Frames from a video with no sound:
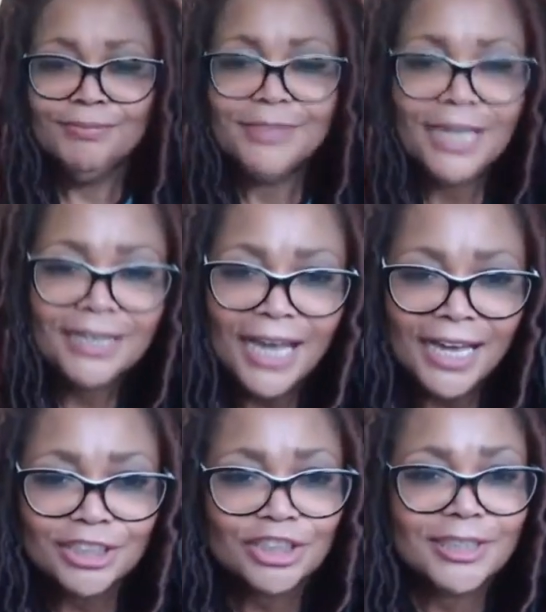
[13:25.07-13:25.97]
Down the
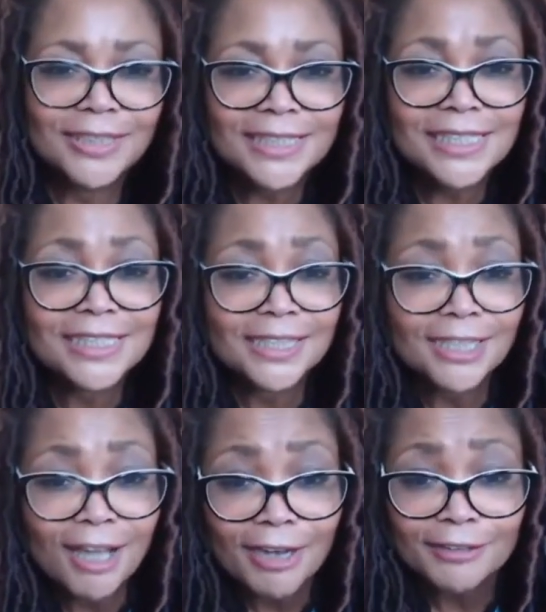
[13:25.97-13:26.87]
hatch. This is
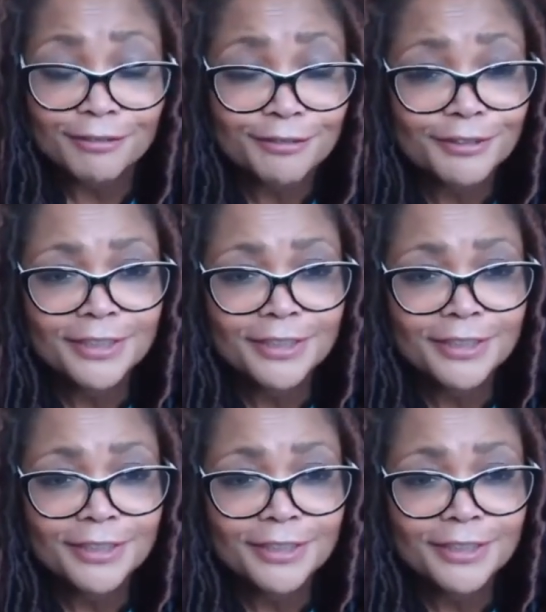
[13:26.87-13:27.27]
life.